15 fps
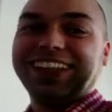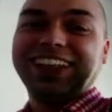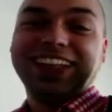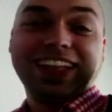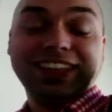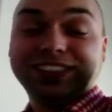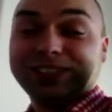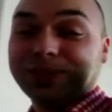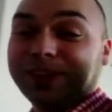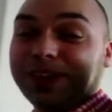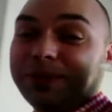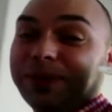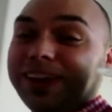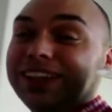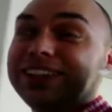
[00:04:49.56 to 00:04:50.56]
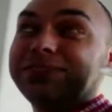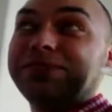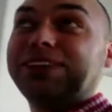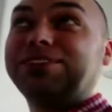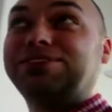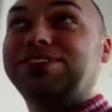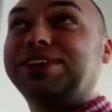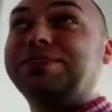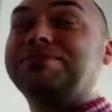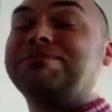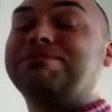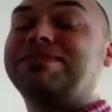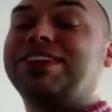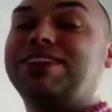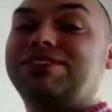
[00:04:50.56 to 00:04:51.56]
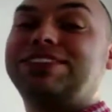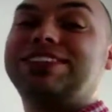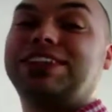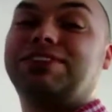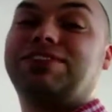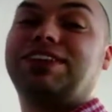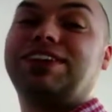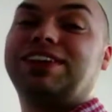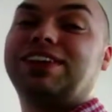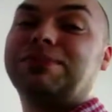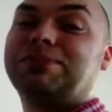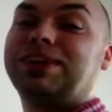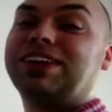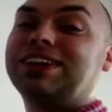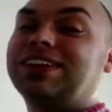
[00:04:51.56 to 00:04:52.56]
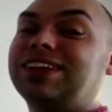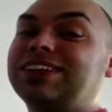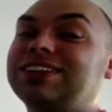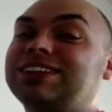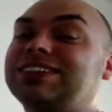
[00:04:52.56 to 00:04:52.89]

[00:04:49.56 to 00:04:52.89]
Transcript: And she went away and she made a film of herself learning to breakdance.